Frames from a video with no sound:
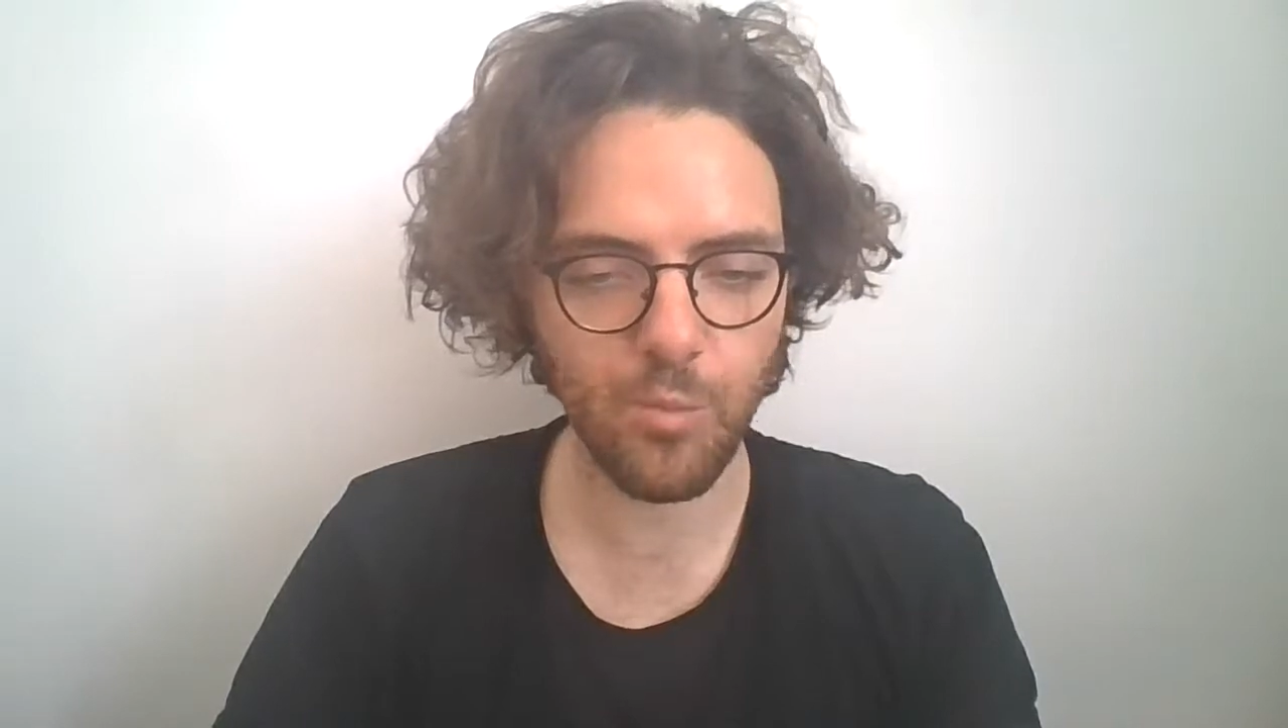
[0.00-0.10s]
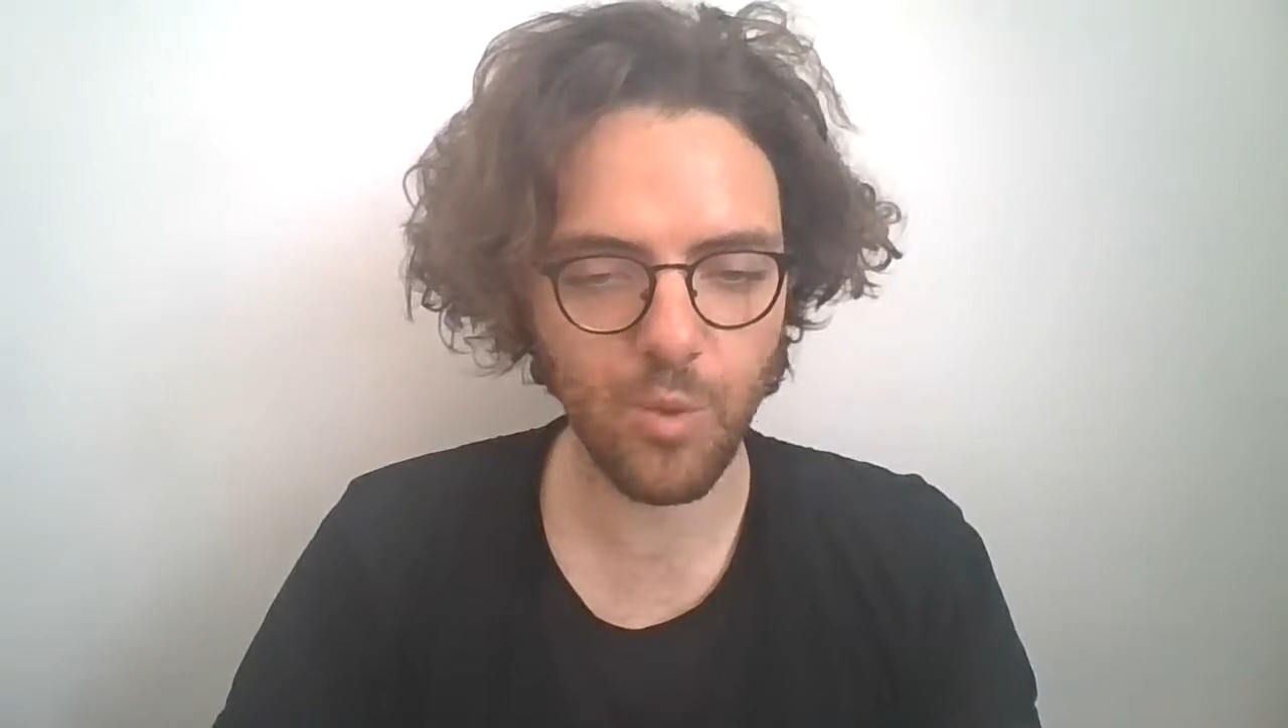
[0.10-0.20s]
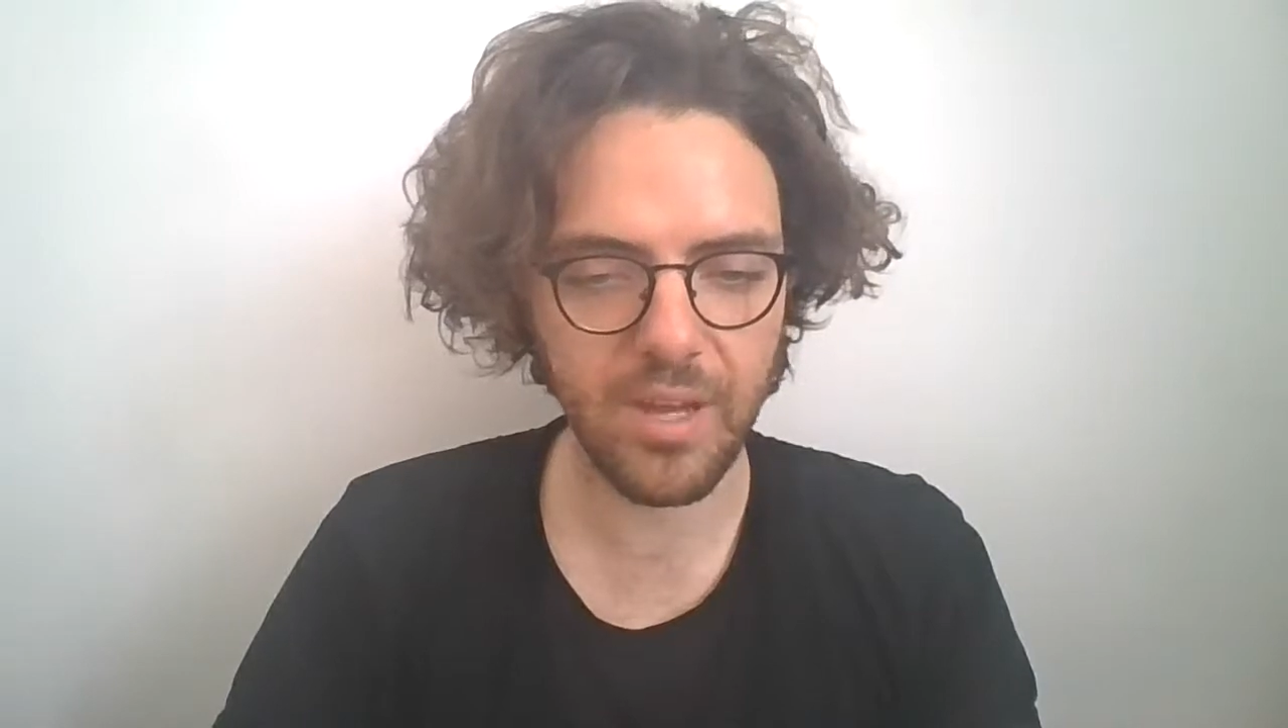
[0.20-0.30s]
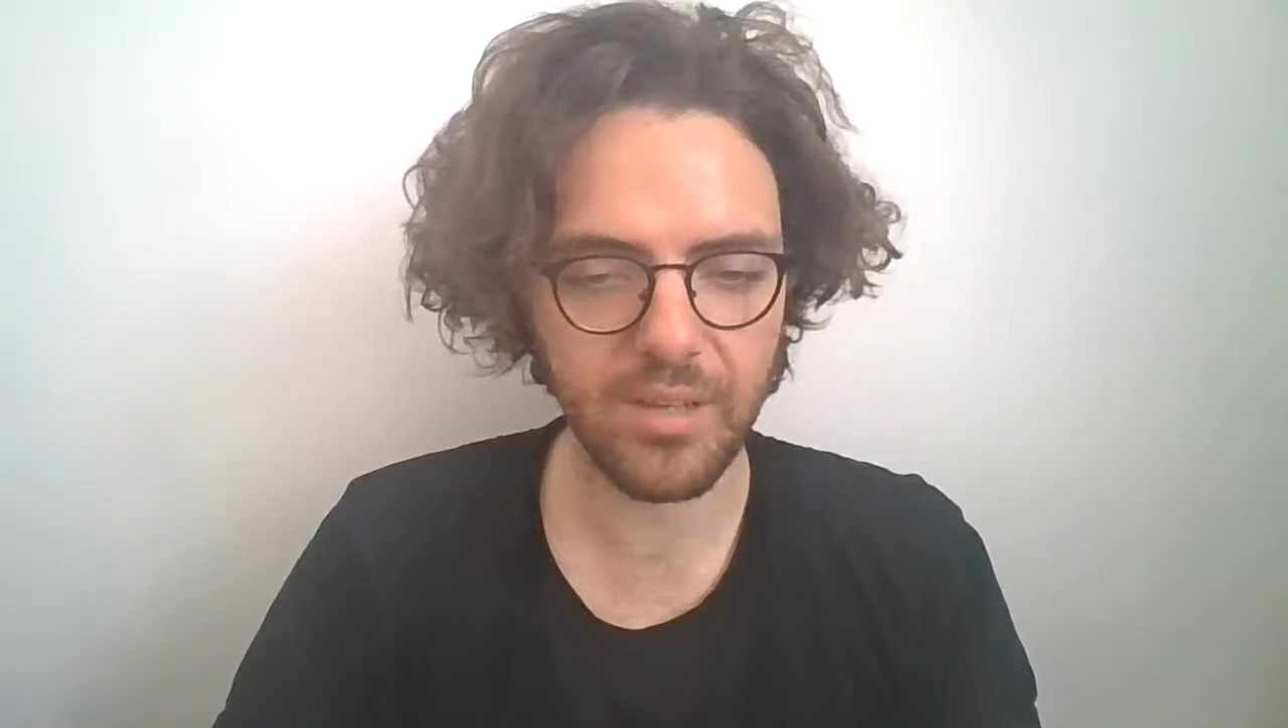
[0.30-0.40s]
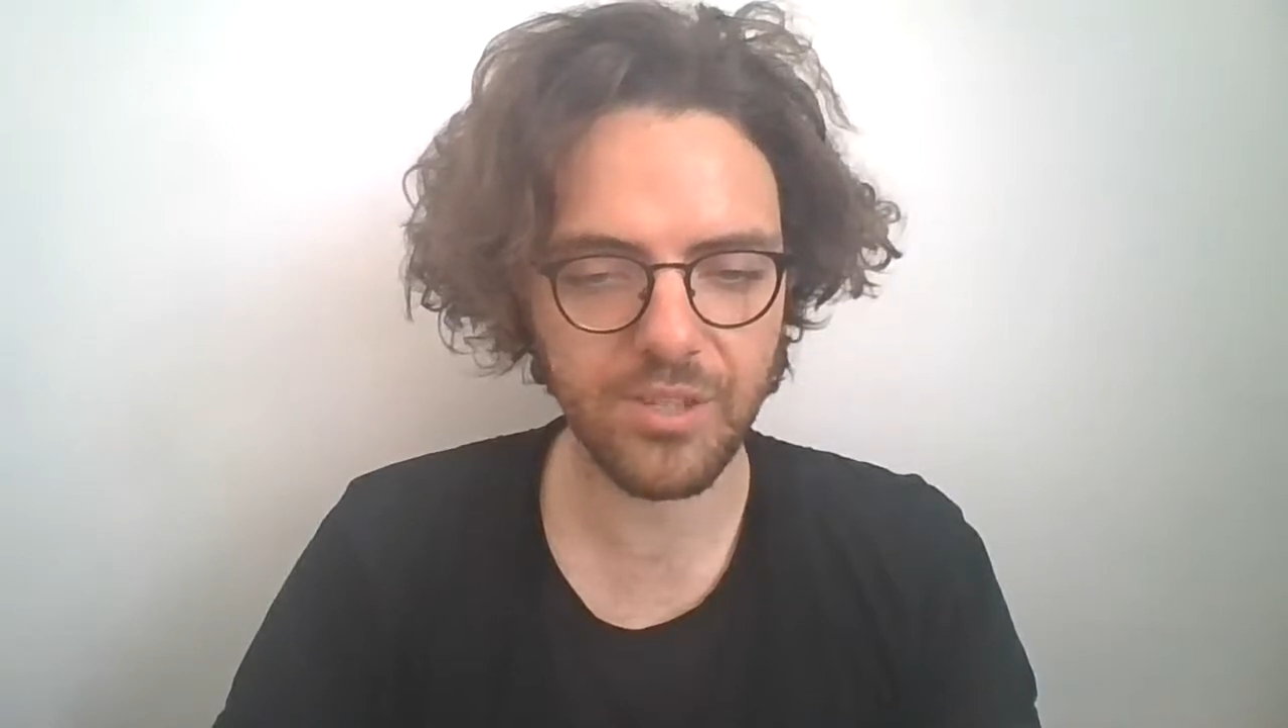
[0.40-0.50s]

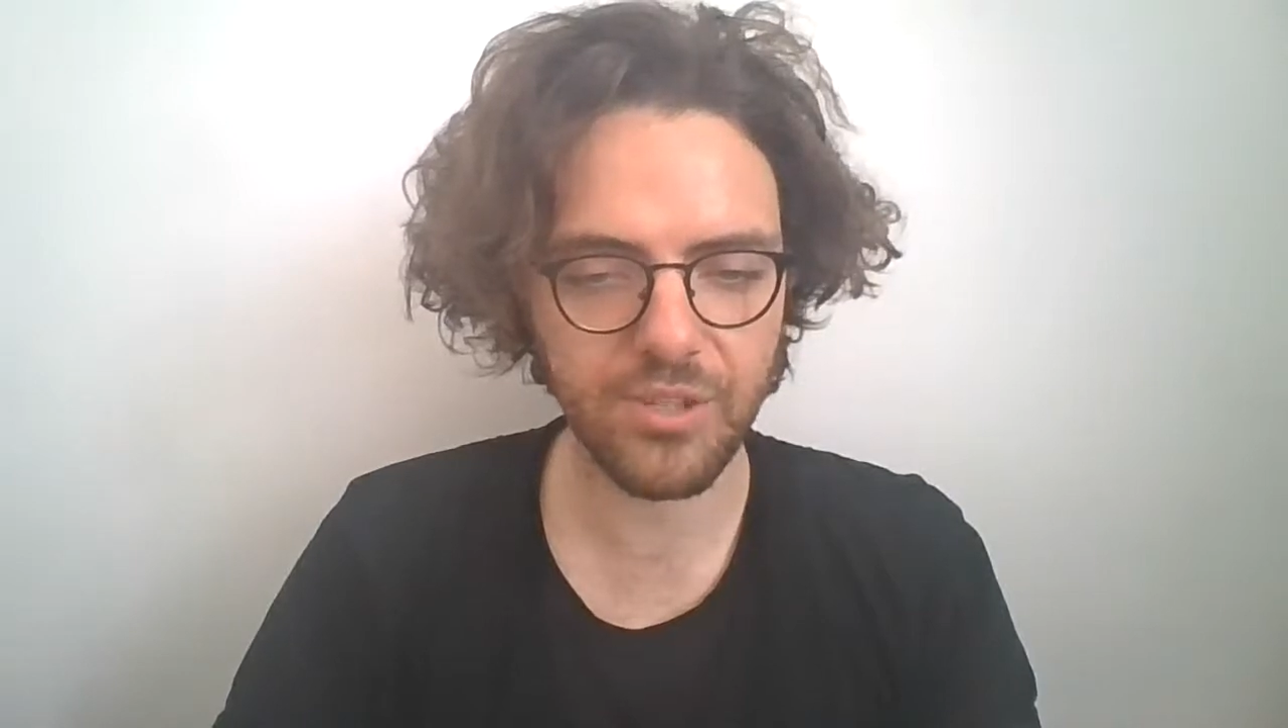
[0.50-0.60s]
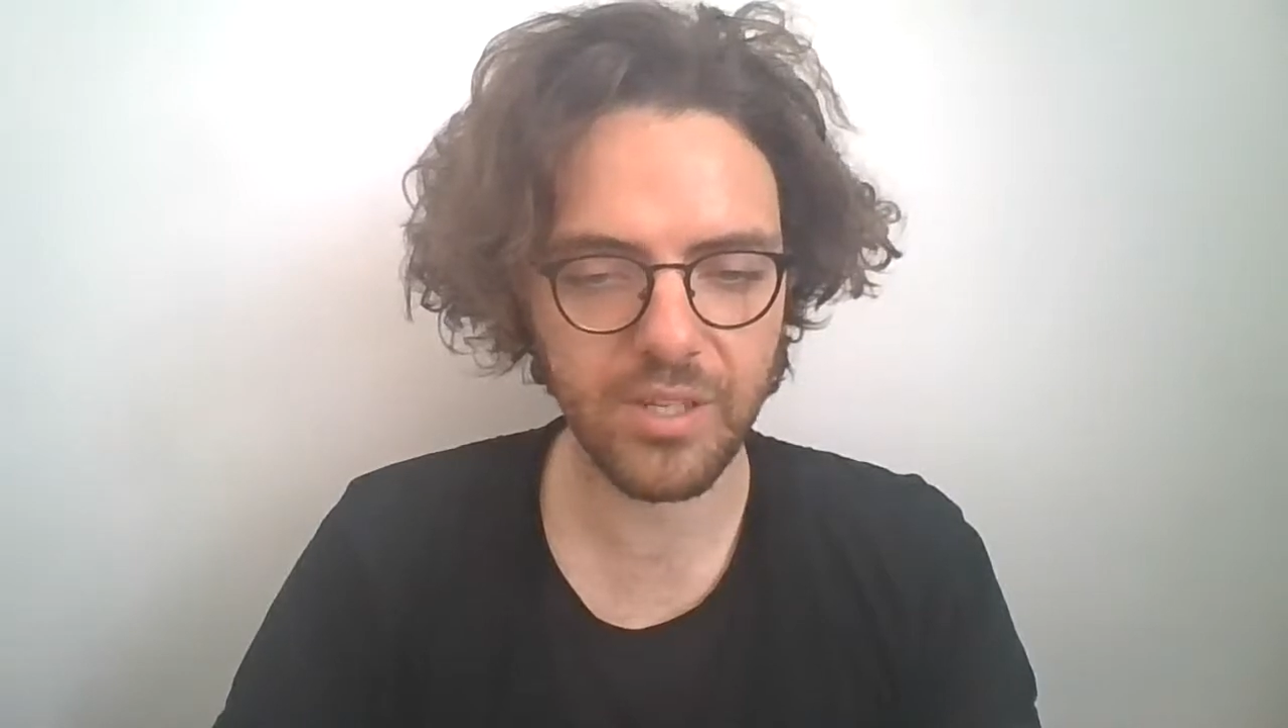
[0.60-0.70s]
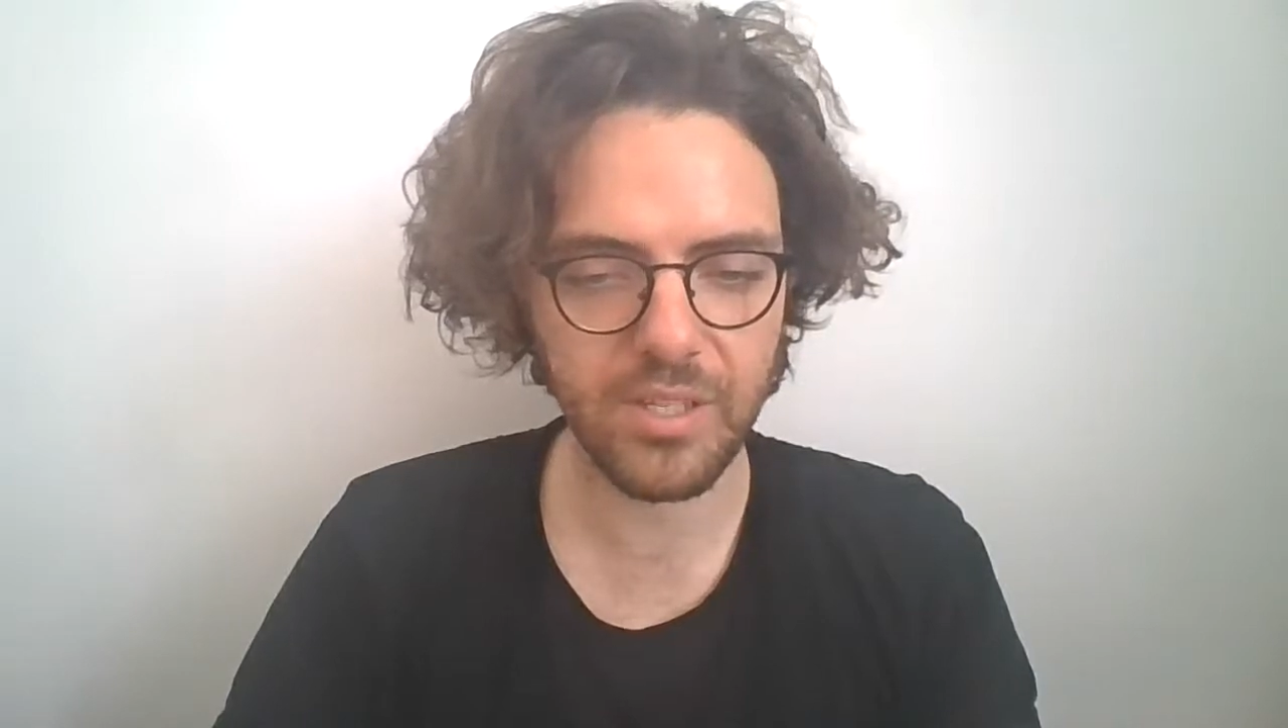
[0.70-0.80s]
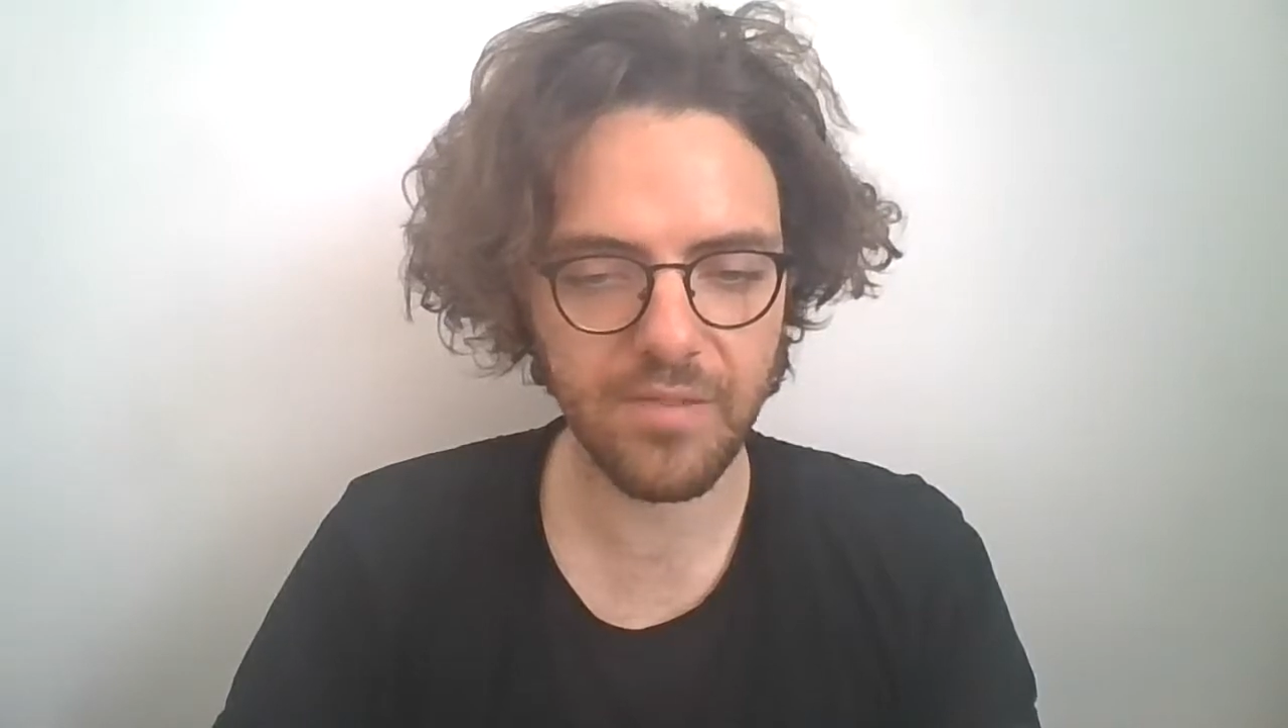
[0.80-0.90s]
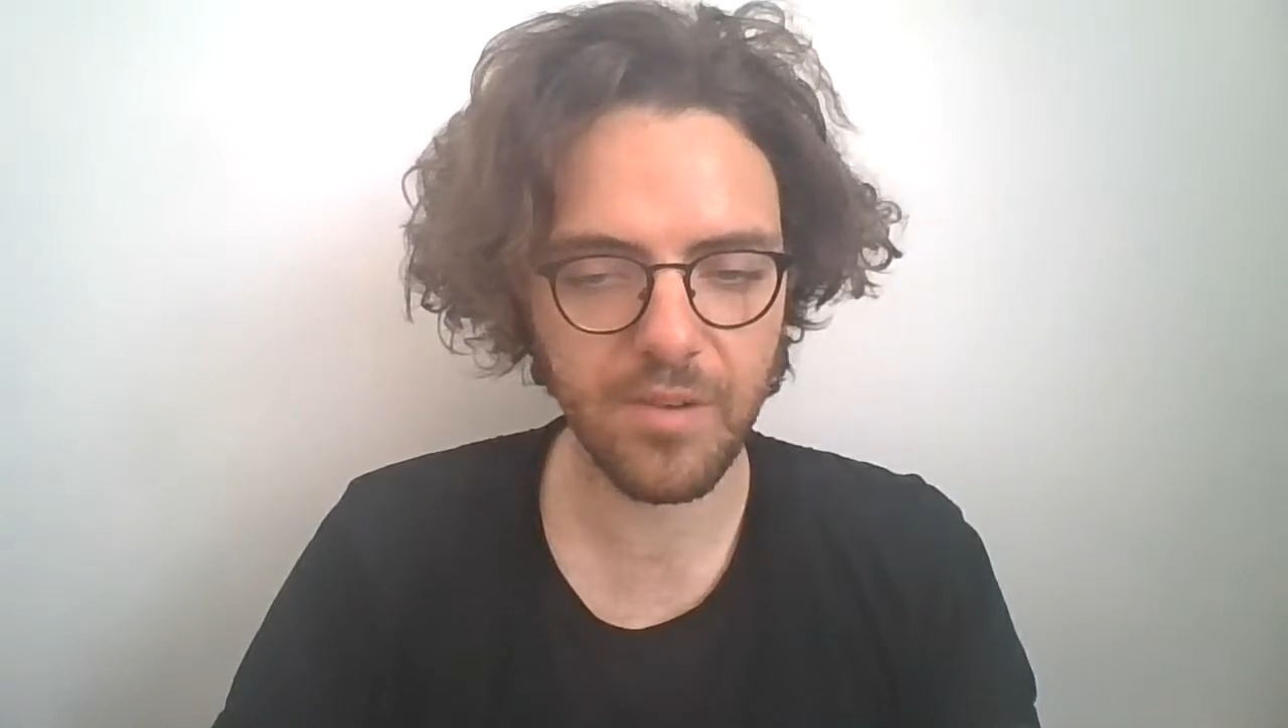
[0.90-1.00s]
ways
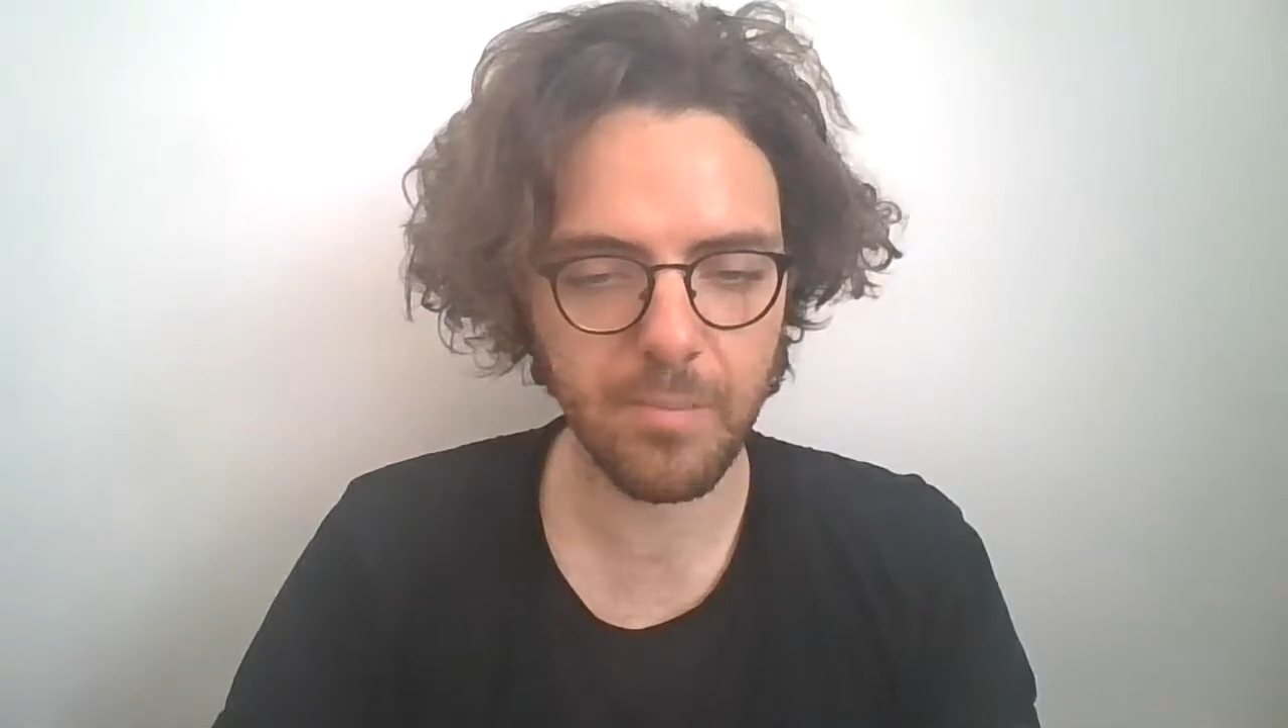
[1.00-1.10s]
during different